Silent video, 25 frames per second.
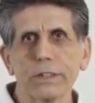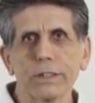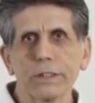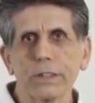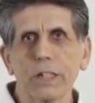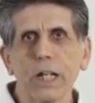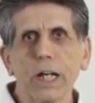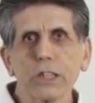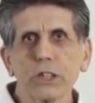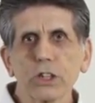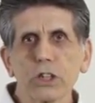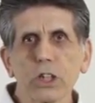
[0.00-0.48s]

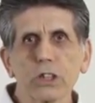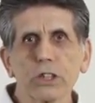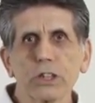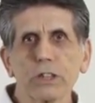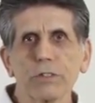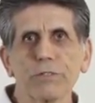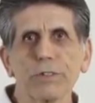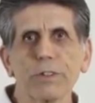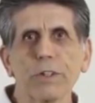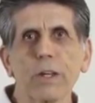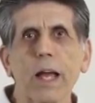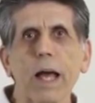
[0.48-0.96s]
not just
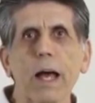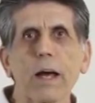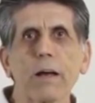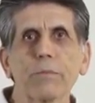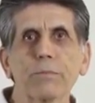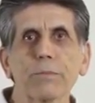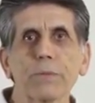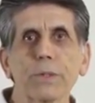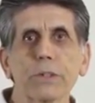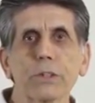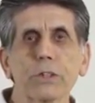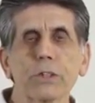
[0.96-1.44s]
if you
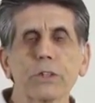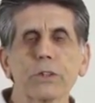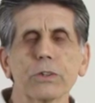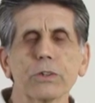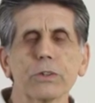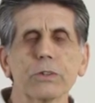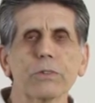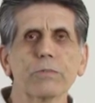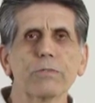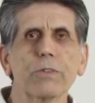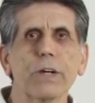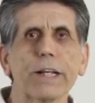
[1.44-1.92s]
happen
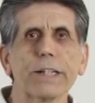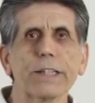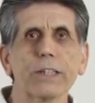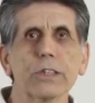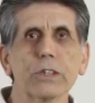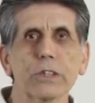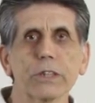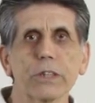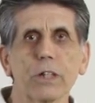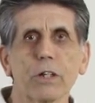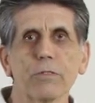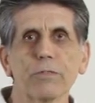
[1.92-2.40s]
to find
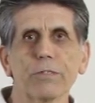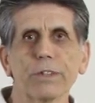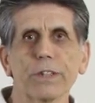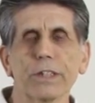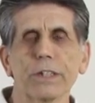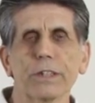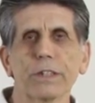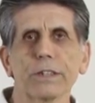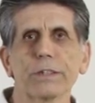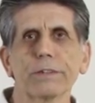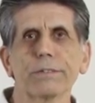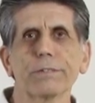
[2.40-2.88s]
yourself in
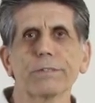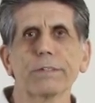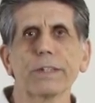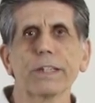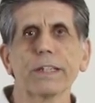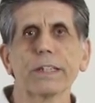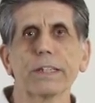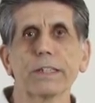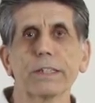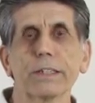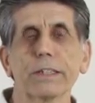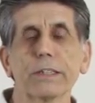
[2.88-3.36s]

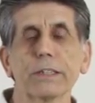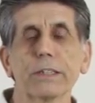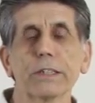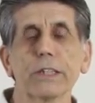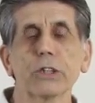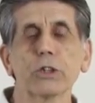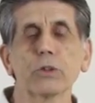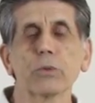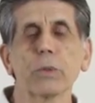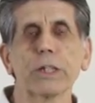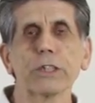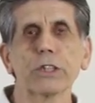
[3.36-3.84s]
a
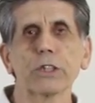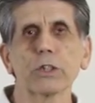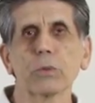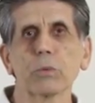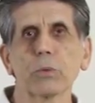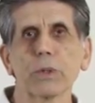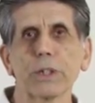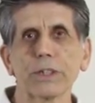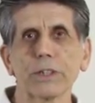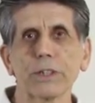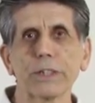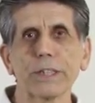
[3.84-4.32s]
situation
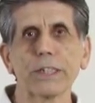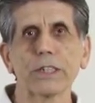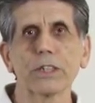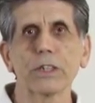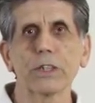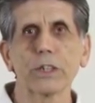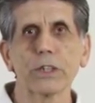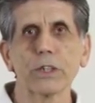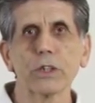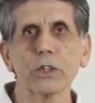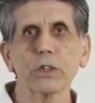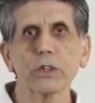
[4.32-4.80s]
where you need
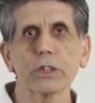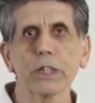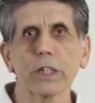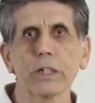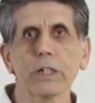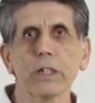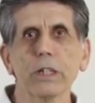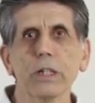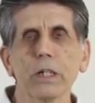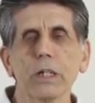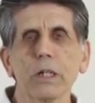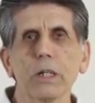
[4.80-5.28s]
to use
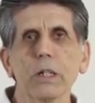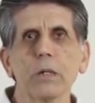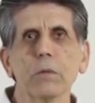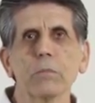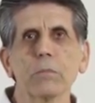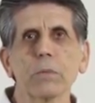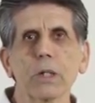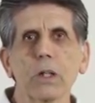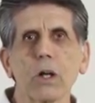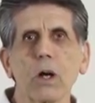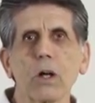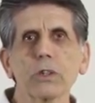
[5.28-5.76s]
it,
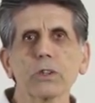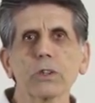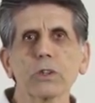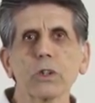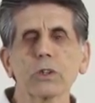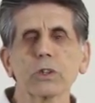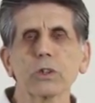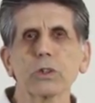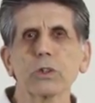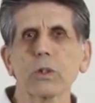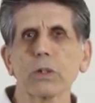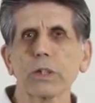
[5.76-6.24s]
but
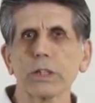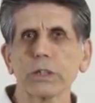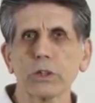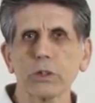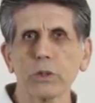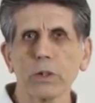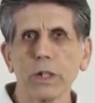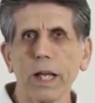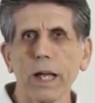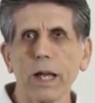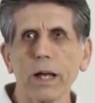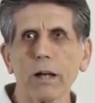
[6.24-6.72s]
also so that
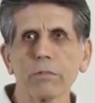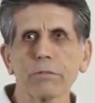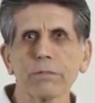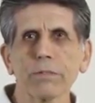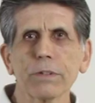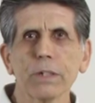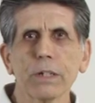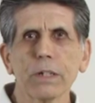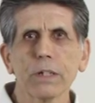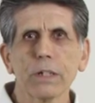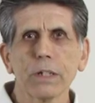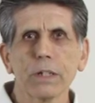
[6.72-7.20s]
you have
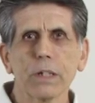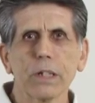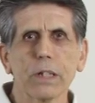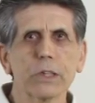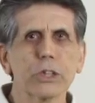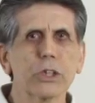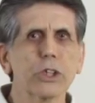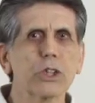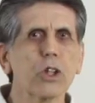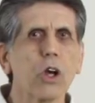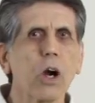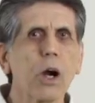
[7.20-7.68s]
a
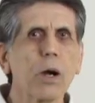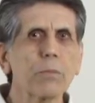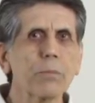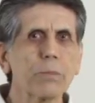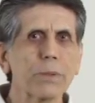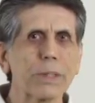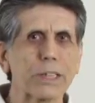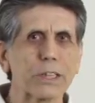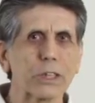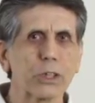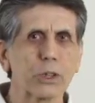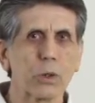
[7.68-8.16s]

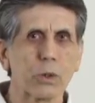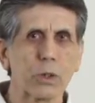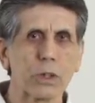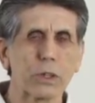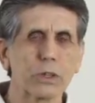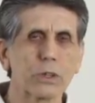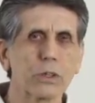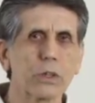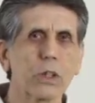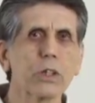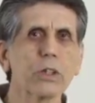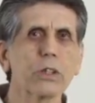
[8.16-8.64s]
sharpness or
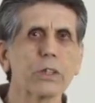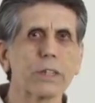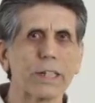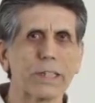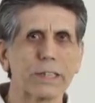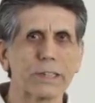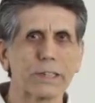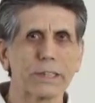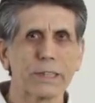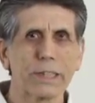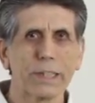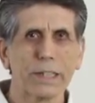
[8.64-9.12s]

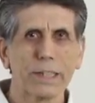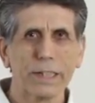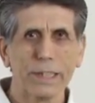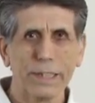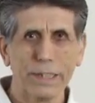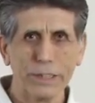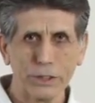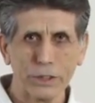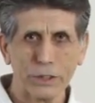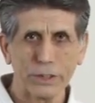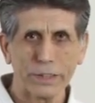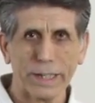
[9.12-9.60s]
alertness
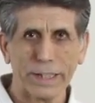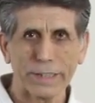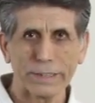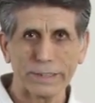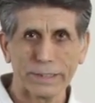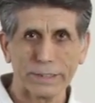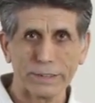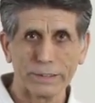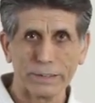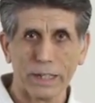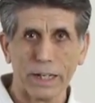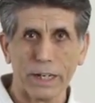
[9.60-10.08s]
in your
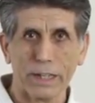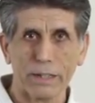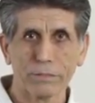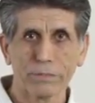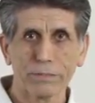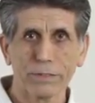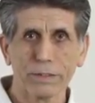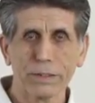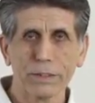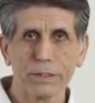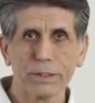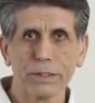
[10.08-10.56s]
daily
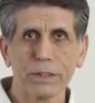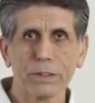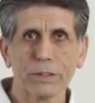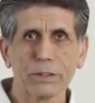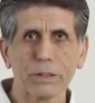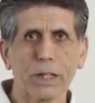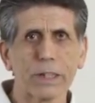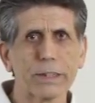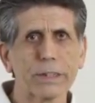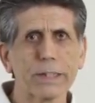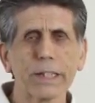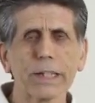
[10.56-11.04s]
life.
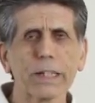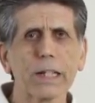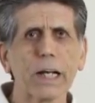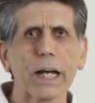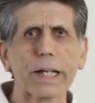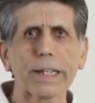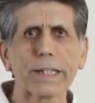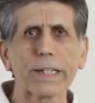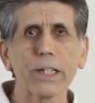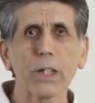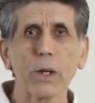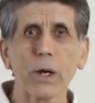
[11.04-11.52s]
So I think
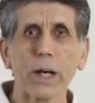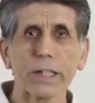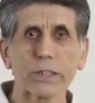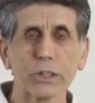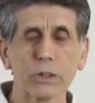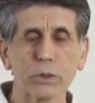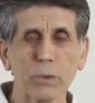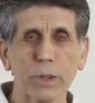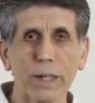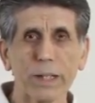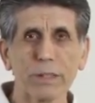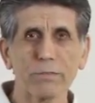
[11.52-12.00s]
Aikido
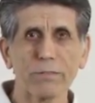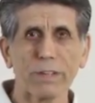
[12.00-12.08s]
has great